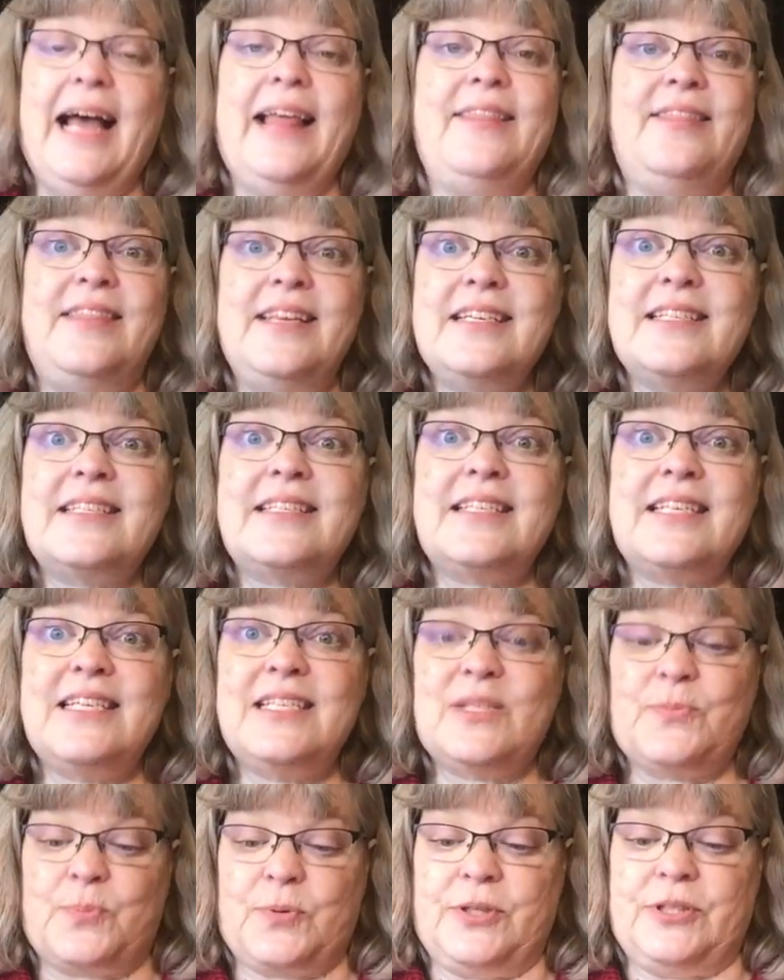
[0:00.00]
This
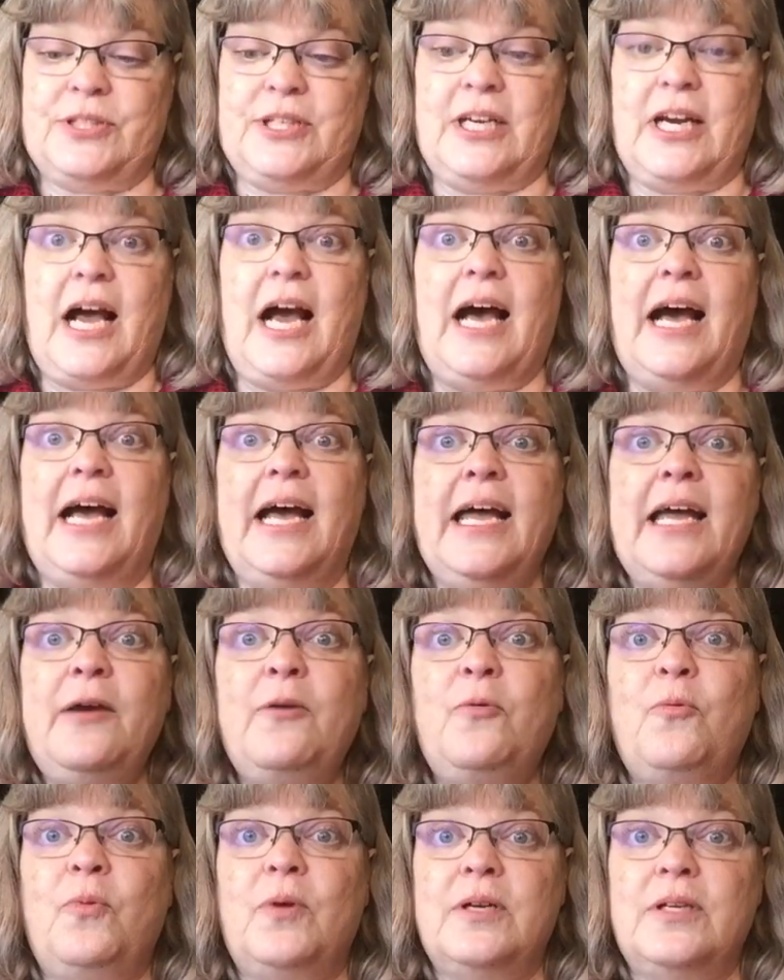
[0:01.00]
is brilliant. I
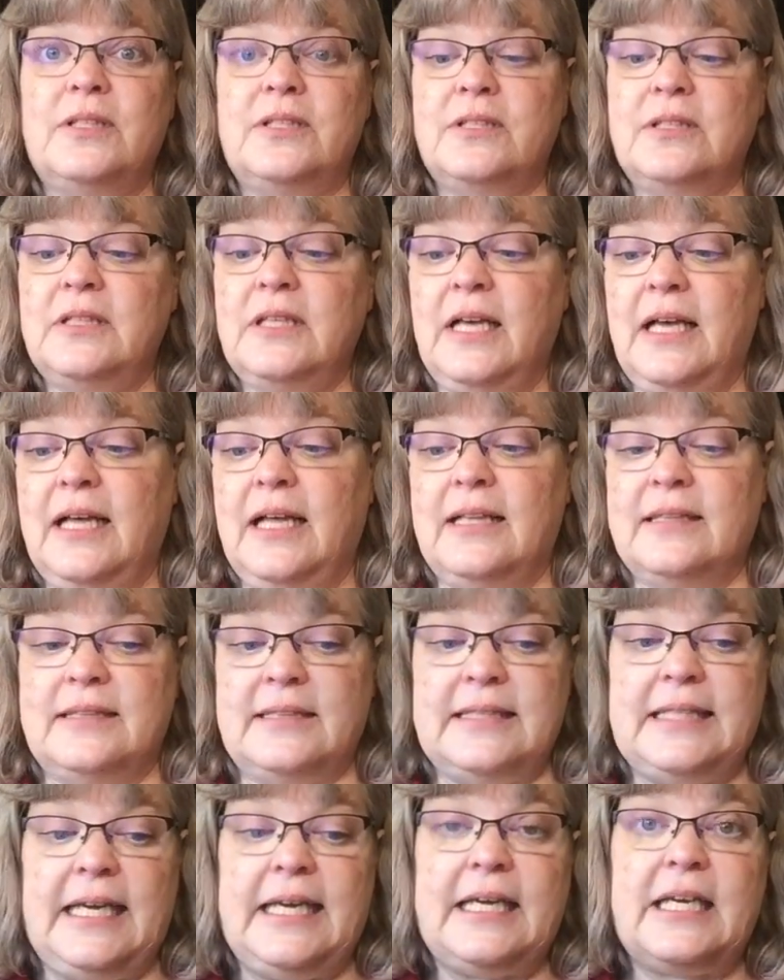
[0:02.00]
will
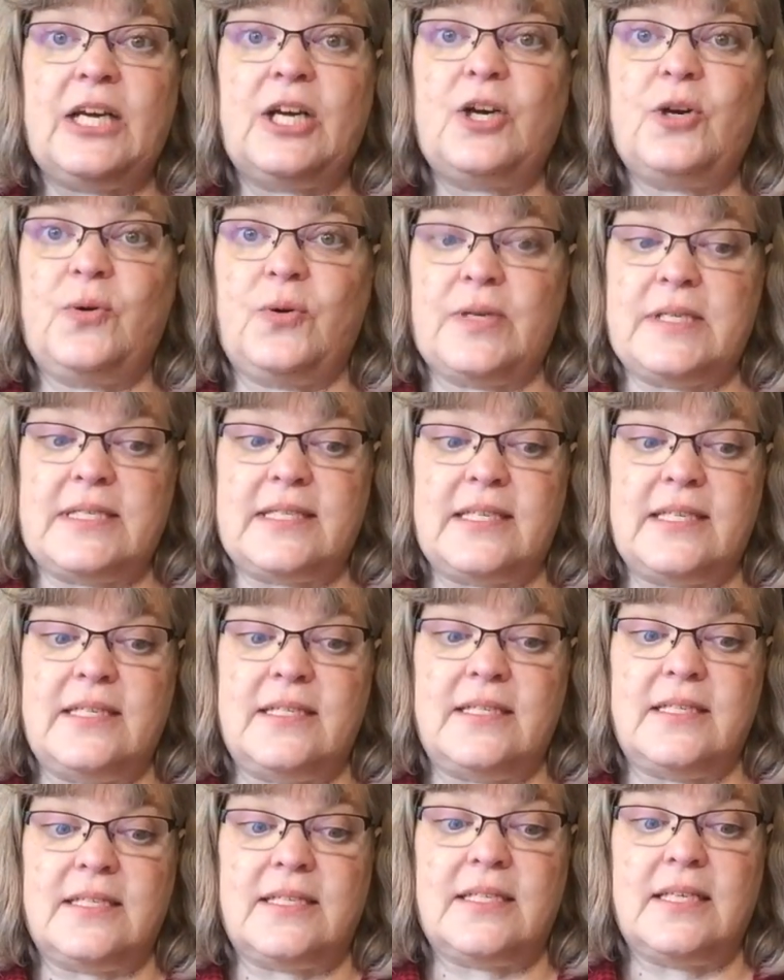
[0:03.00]
link
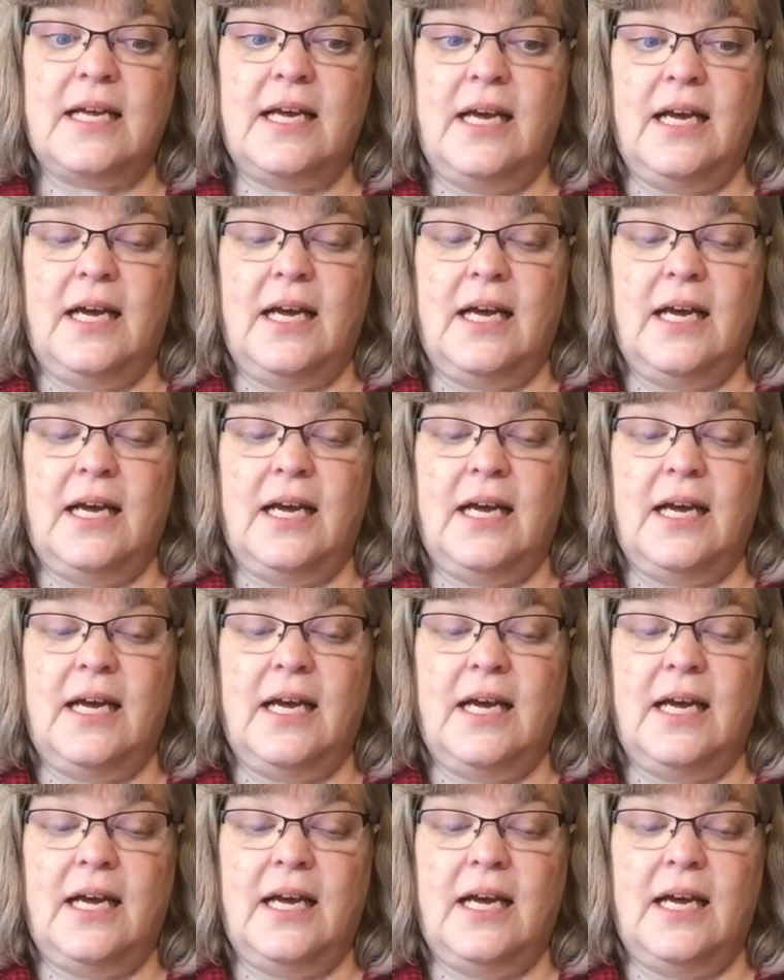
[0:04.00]
Chris's